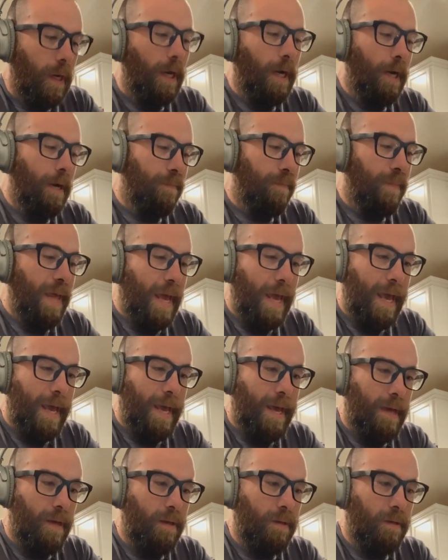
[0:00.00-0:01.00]

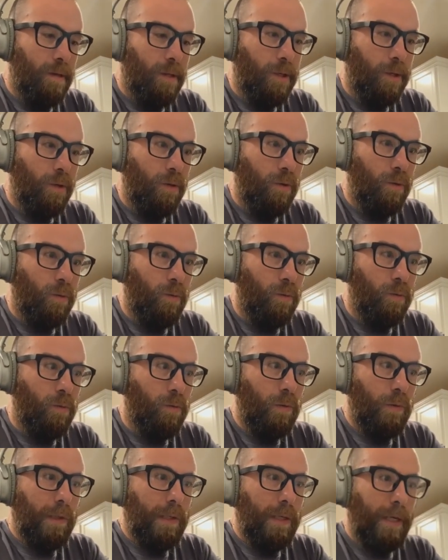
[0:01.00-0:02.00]
And so
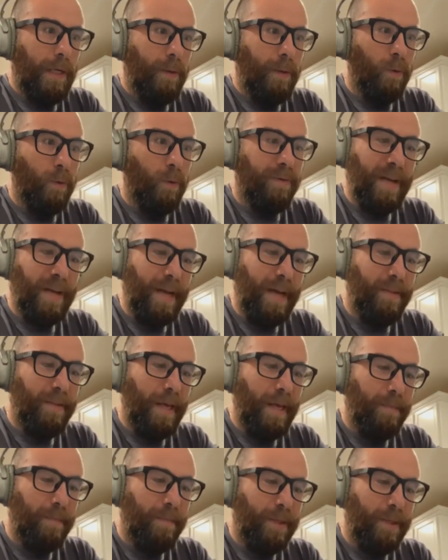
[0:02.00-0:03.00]
I would have had
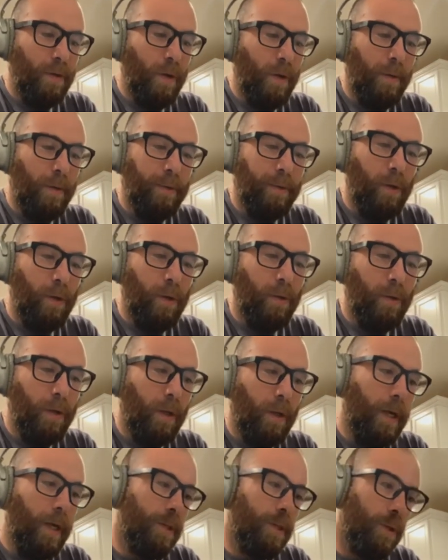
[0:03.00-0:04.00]
the episode uploaded a
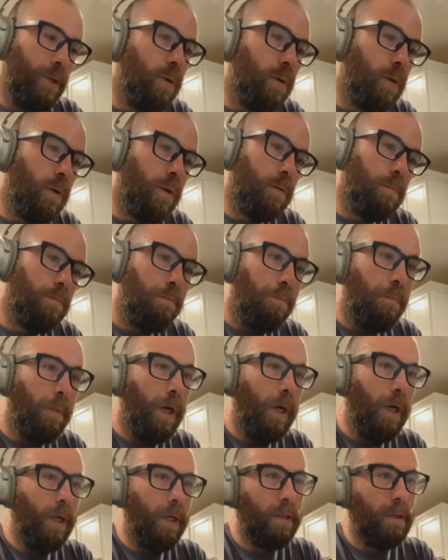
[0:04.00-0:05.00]
lot sooner,
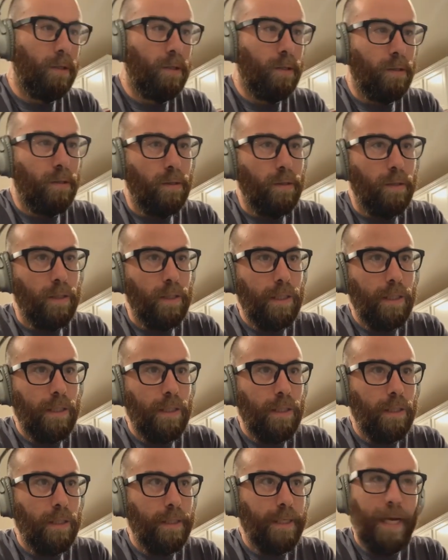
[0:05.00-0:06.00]
but
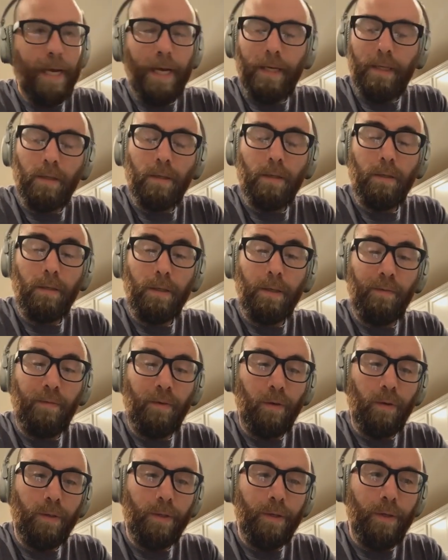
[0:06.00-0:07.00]
yeah, it's
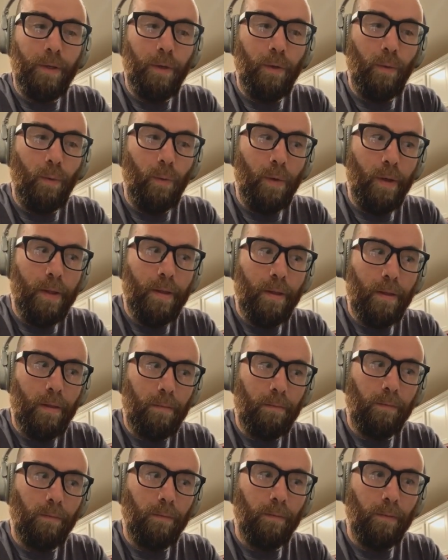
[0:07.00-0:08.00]
difficult to do with
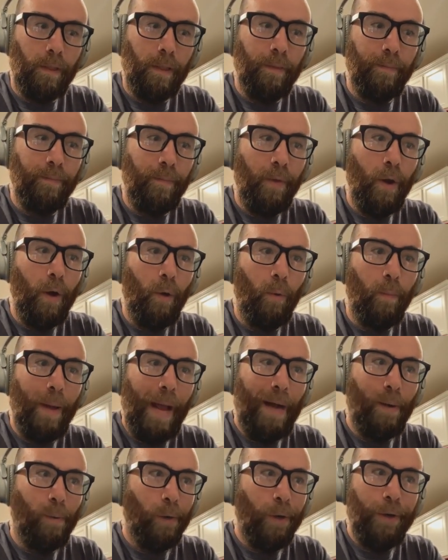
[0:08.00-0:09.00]
no
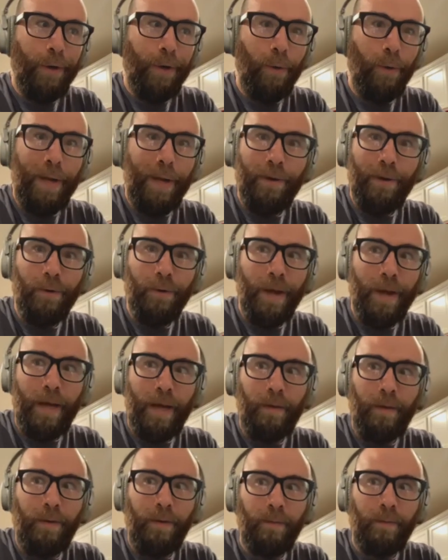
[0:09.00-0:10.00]
power, no
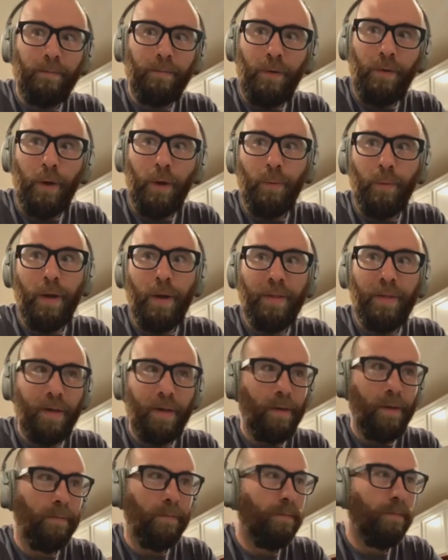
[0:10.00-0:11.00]
internet, and no
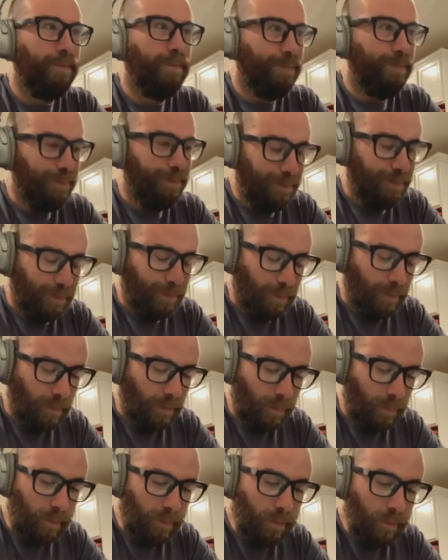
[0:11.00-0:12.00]
nothing.
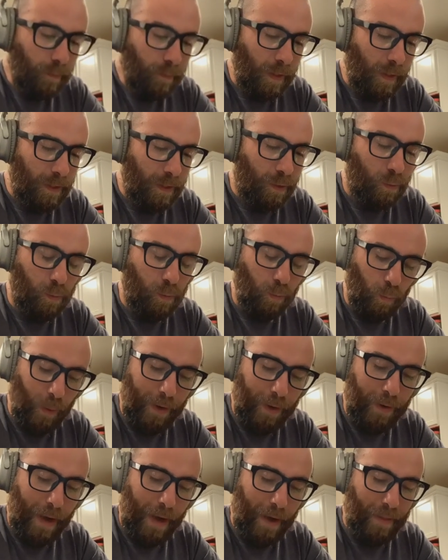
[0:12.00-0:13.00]
It's
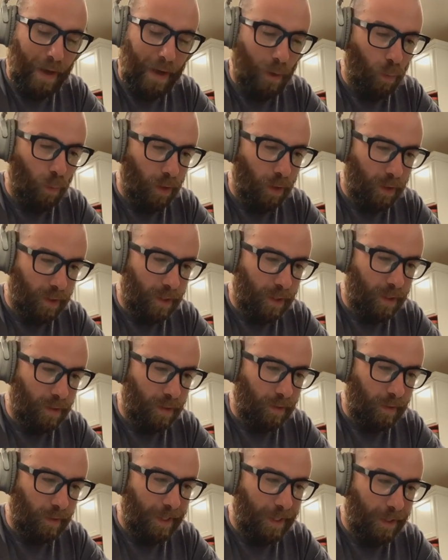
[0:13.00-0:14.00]
weird how that
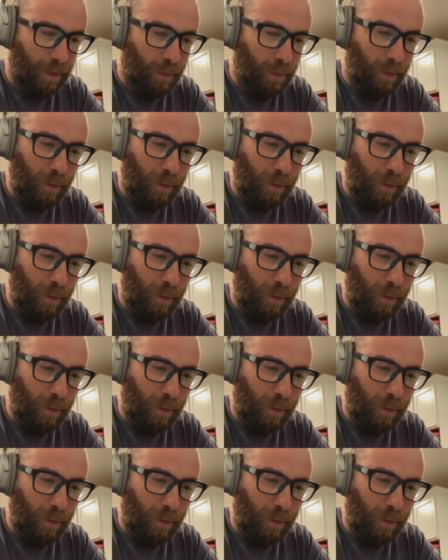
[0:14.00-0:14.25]
works. Like